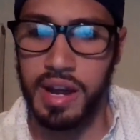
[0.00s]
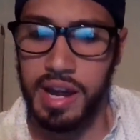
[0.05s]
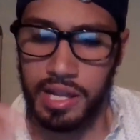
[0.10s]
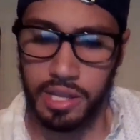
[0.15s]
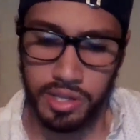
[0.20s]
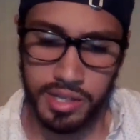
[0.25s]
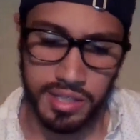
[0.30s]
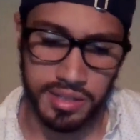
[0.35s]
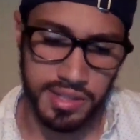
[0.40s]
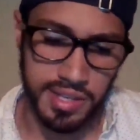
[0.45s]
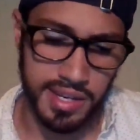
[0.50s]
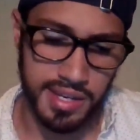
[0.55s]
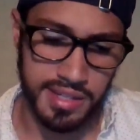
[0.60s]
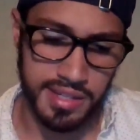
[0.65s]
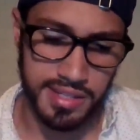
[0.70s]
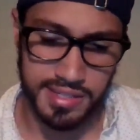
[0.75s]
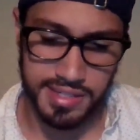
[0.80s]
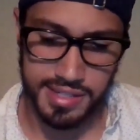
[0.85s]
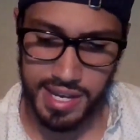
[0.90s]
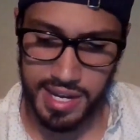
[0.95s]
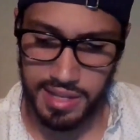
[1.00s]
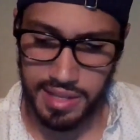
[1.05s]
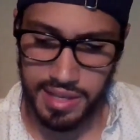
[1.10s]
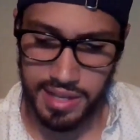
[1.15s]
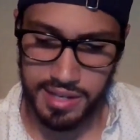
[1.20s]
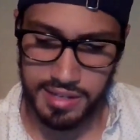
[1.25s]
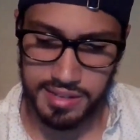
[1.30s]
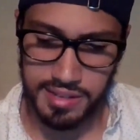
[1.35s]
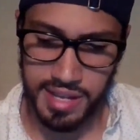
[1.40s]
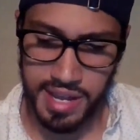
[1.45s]
I look at things kind of
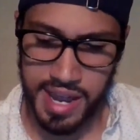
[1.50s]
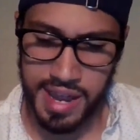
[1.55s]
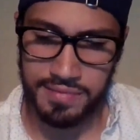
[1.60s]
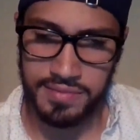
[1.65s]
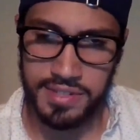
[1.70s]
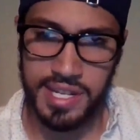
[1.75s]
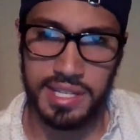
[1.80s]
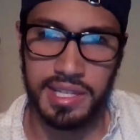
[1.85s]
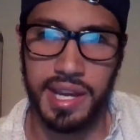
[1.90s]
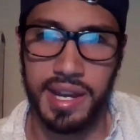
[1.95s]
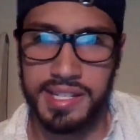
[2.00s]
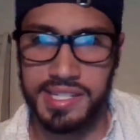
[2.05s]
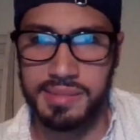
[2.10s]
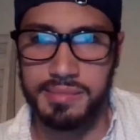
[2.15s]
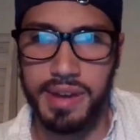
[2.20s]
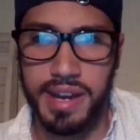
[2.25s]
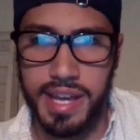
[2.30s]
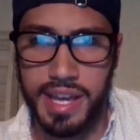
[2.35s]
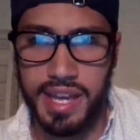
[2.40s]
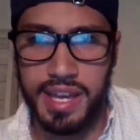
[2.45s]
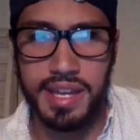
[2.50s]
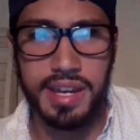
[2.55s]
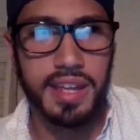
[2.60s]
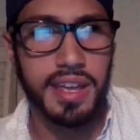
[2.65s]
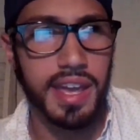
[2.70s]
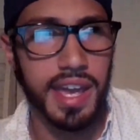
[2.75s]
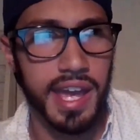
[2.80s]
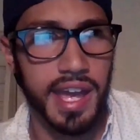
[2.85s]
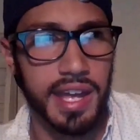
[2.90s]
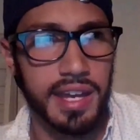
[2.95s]
like I have deadlines in my
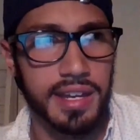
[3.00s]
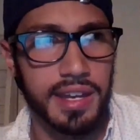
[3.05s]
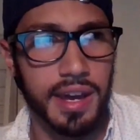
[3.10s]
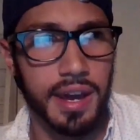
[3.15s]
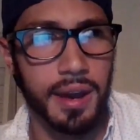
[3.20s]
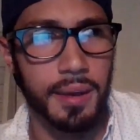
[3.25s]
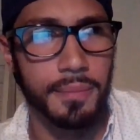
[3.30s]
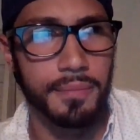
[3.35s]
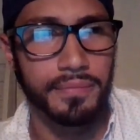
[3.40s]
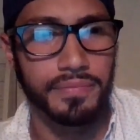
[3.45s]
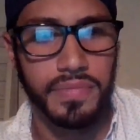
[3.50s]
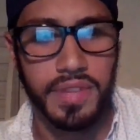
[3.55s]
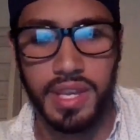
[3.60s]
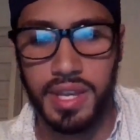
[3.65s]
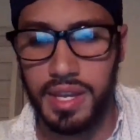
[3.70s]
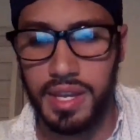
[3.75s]
head, and um,